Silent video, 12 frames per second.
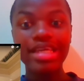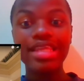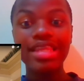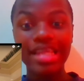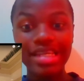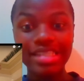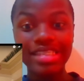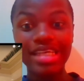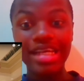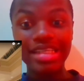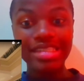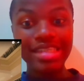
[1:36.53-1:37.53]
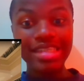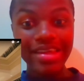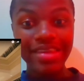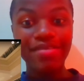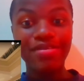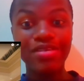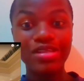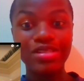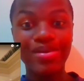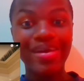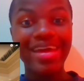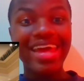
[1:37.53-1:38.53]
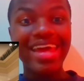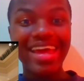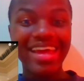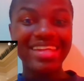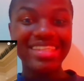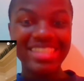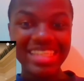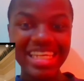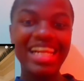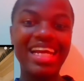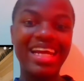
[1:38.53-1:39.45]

30 seconds in the video and it's killing